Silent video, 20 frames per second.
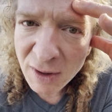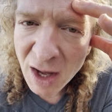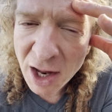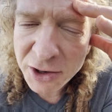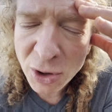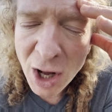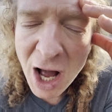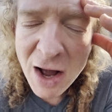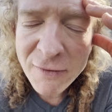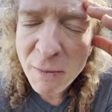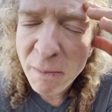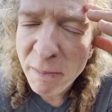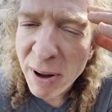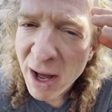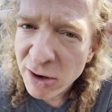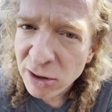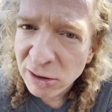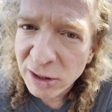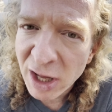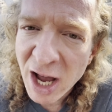And you'll have a
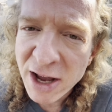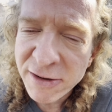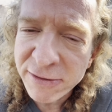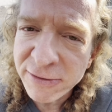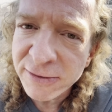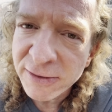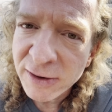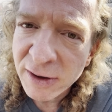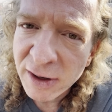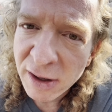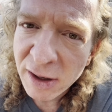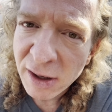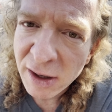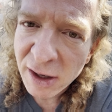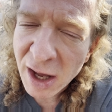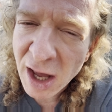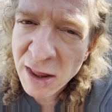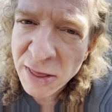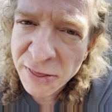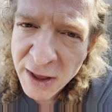better life
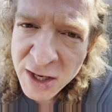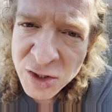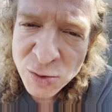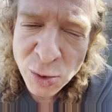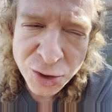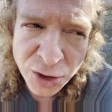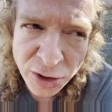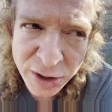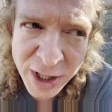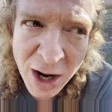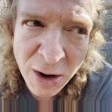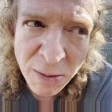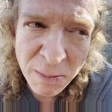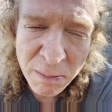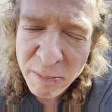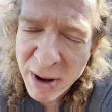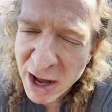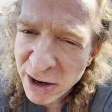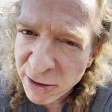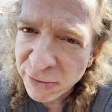and things will turn
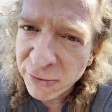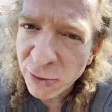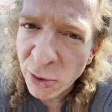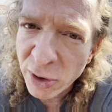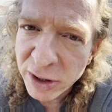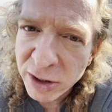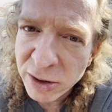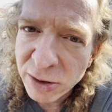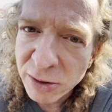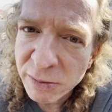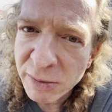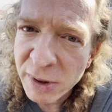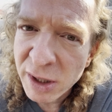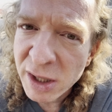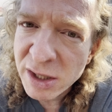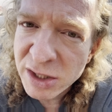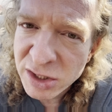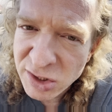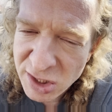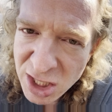out better for you.
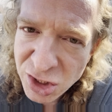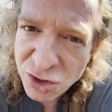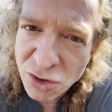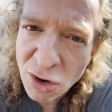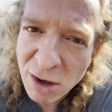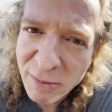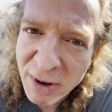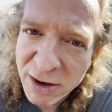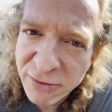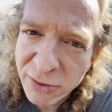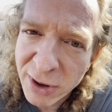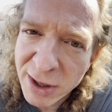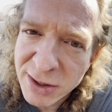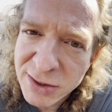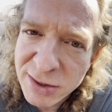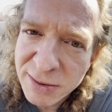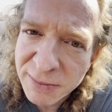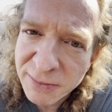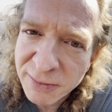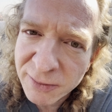Stay strong, my
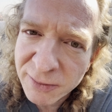friends.